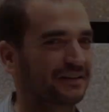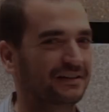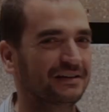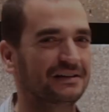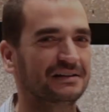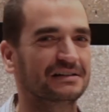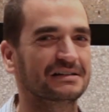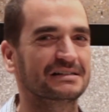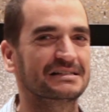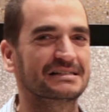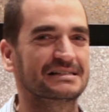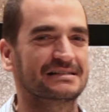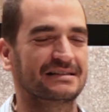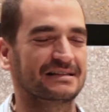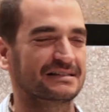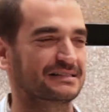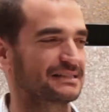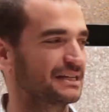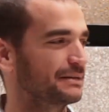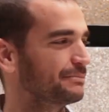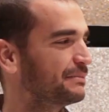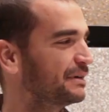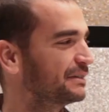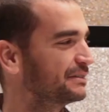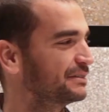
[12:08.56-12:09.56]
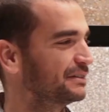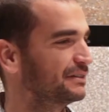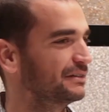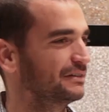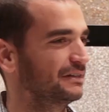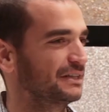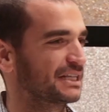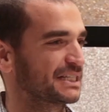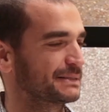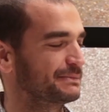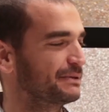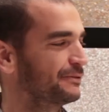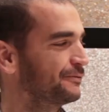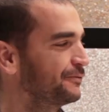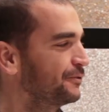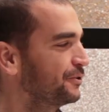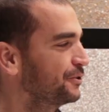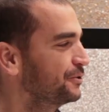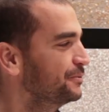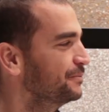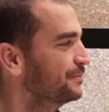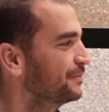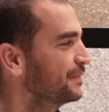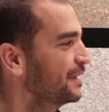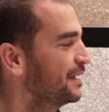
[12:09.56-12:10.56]
Here is the same material as
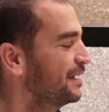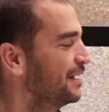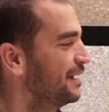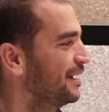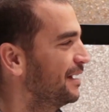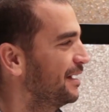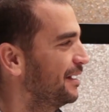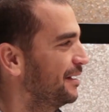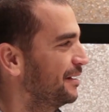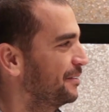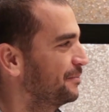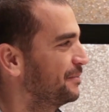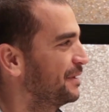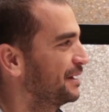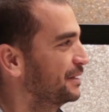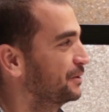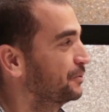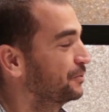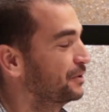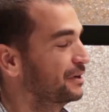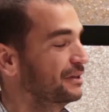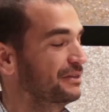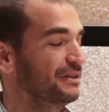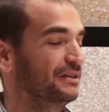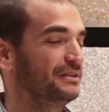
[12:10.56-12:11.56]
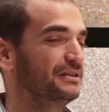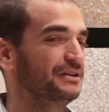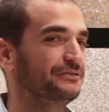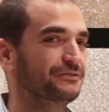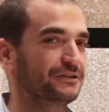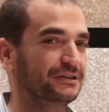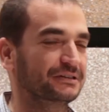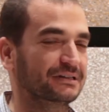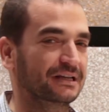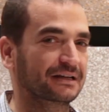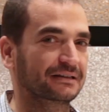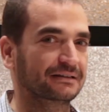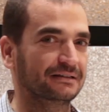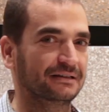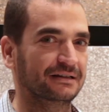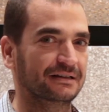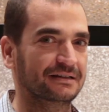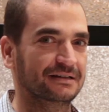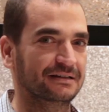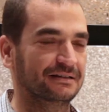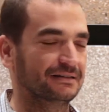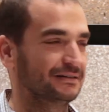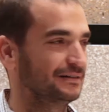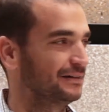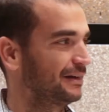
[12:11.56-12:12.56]
before, but with a different
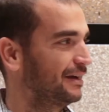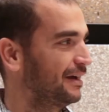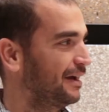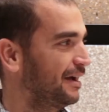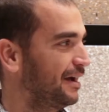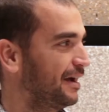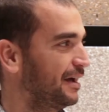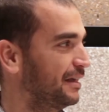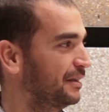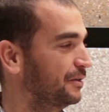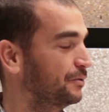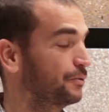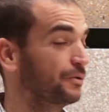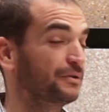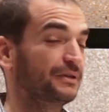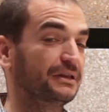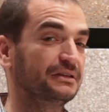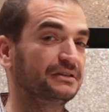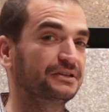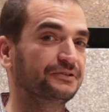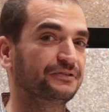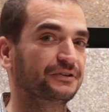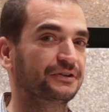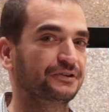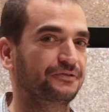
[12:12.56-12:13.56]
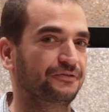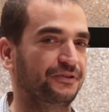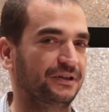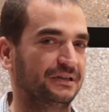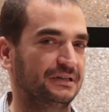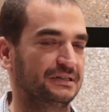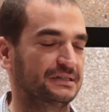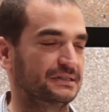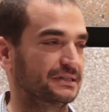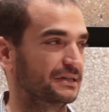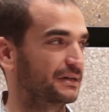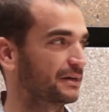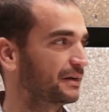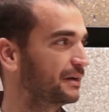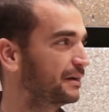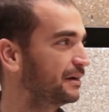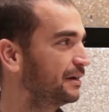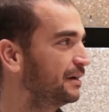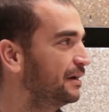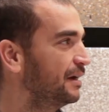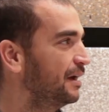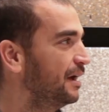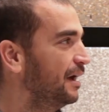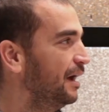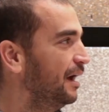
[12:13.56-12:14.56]
technique and with a different finishing.
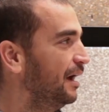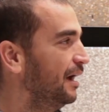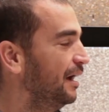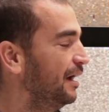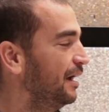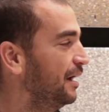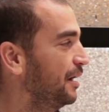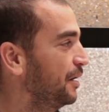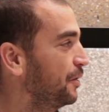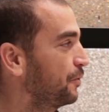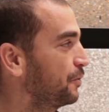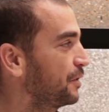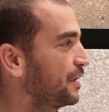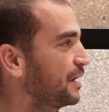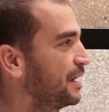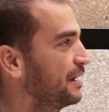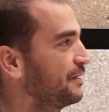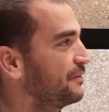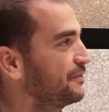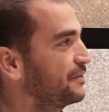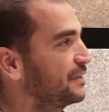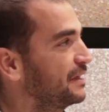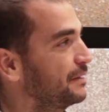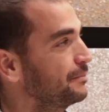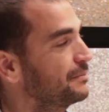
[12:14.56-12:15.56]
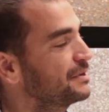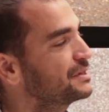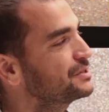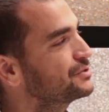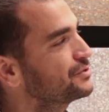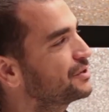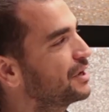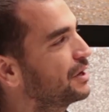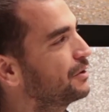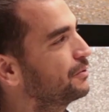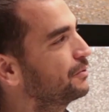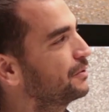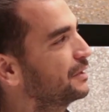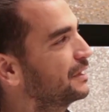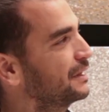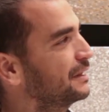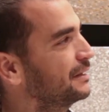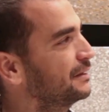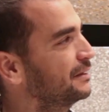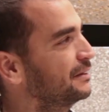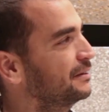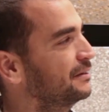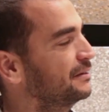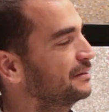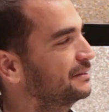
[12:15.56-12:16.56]
We have the mist
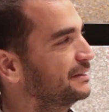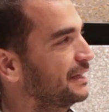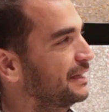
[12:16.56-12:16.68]
trowel